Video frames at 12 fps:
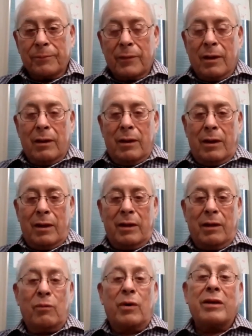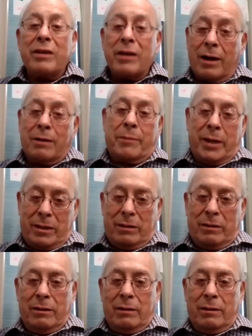and they want young men.